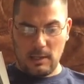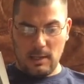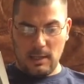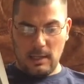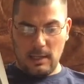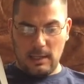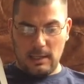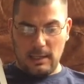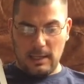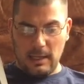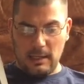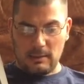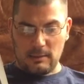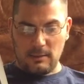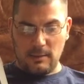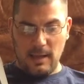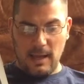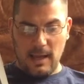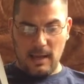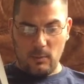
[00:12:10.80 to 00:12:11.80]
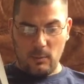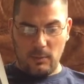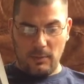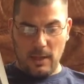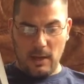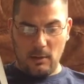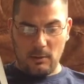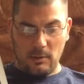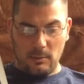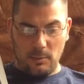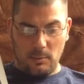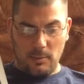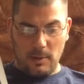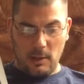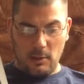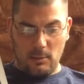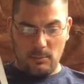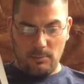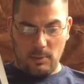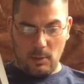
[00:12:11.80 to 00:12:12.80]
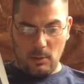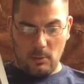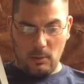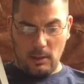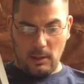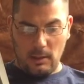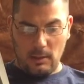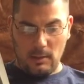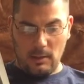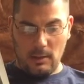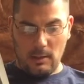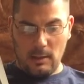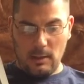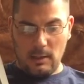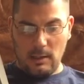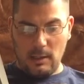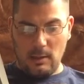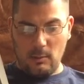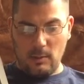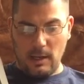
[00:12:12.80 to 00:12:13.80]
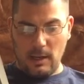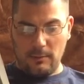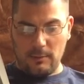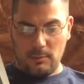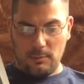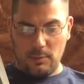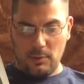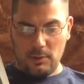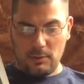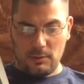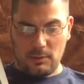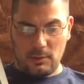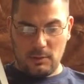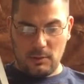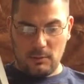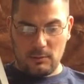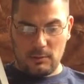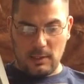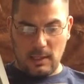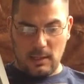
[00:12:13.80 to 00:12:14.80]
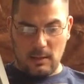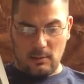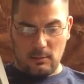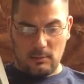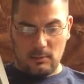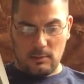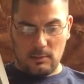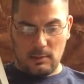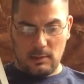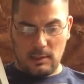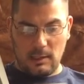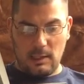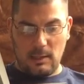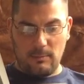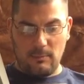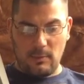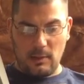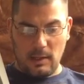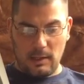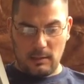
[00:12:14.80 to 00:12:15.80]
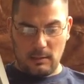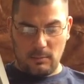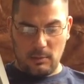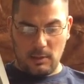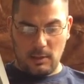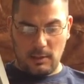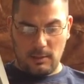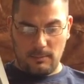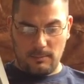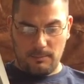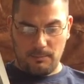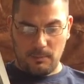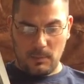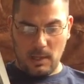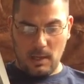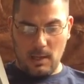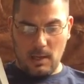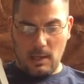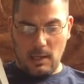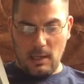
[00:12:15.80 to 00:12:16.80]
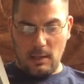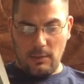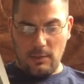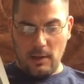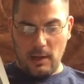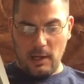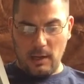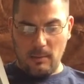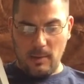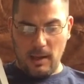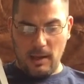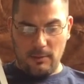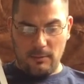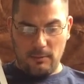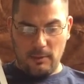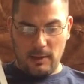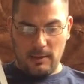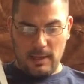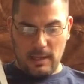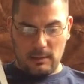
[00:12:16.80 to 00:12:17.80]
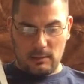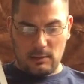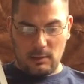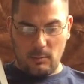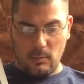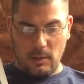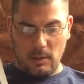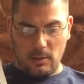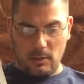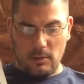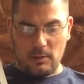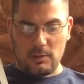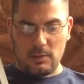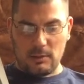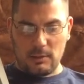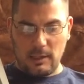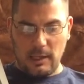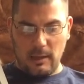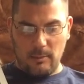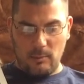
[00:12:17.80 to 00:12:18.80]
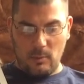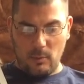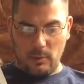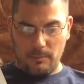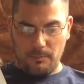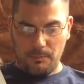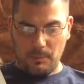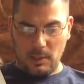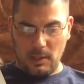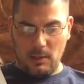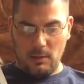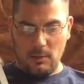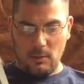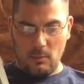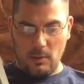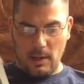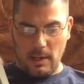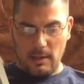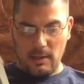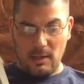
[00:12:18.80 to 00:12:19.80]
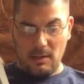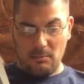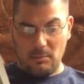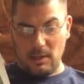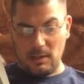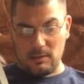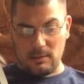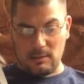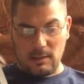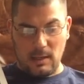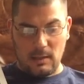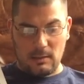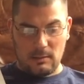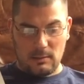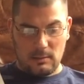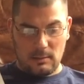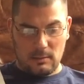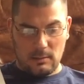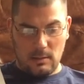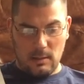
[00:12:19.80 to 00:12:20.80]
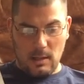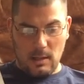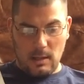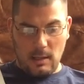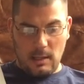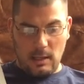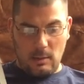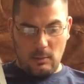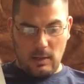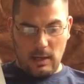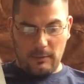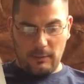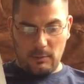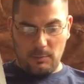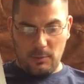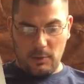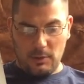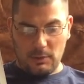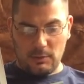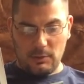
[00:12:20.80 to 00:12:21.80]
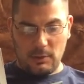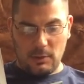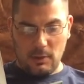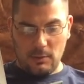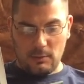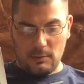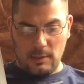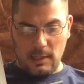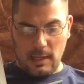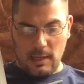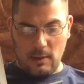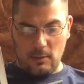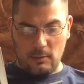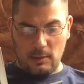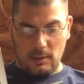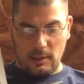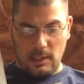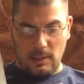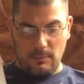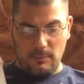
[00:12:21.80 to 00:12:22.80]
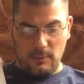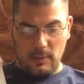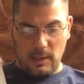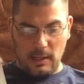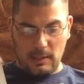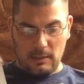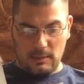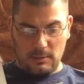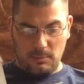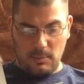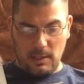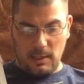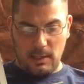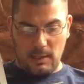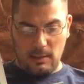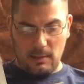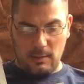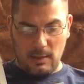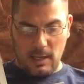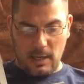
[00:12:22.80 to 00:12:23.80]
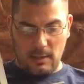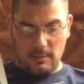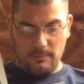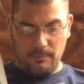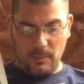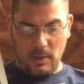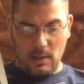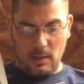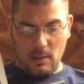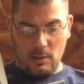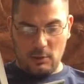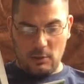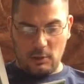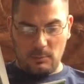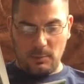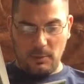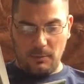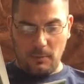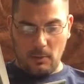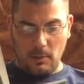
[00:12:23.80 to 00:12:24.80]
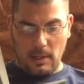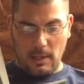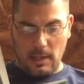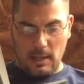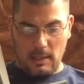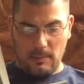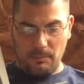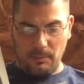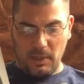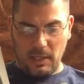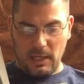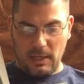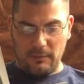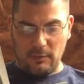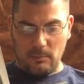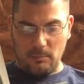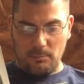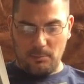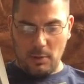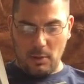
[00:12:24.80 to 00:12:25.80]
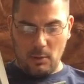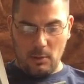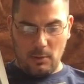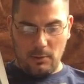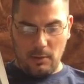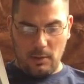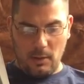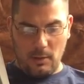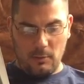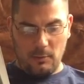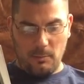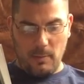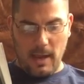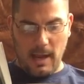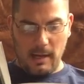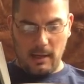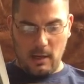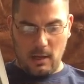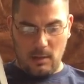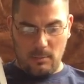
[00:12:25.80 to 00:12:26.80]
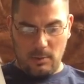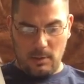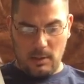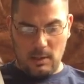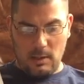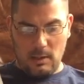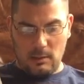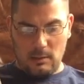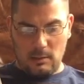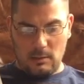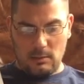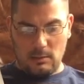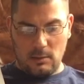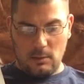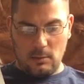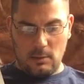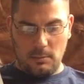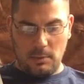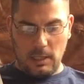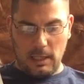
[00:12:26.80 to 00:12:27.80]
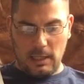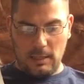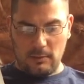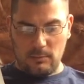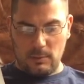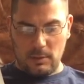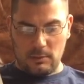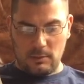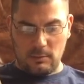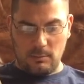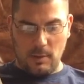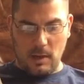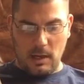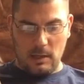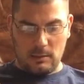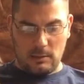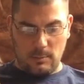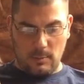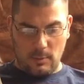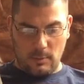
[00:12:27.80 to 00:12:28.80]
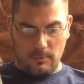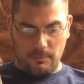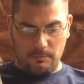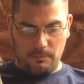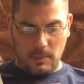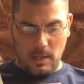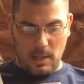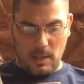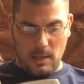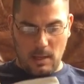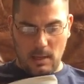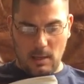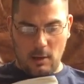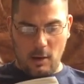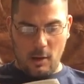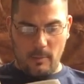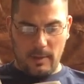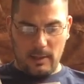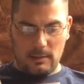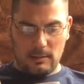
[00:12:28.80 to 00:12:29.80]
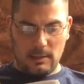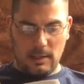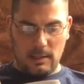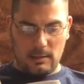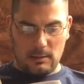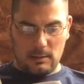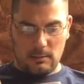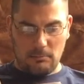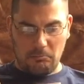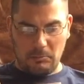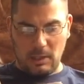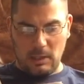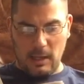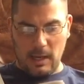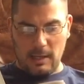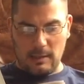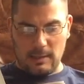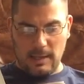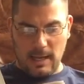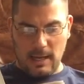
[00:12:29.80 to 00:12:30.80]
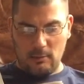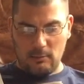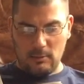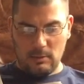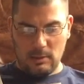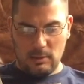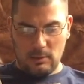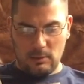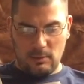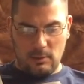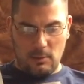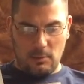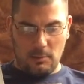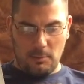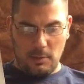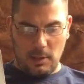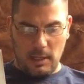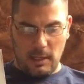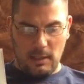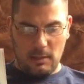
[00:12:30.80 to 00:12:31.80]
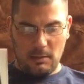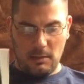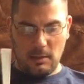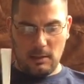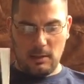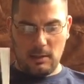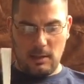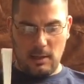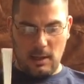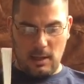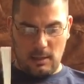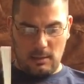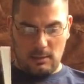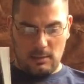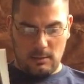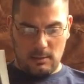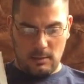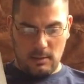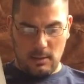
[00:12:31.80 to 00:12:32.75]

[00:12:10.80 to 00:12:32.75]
He guessed that without the propeller pulling, he would have to push the nose down to keep flying the plane. He thought he may have read that somewhere, or it just came to him. Either way, it made sense. He would have to push the nose down and keep flying speed, and then, just before he hit, he'd have to pull the nose back up to slow the plane as much as possible. It all made sense. Glide down, slow the plane, hit.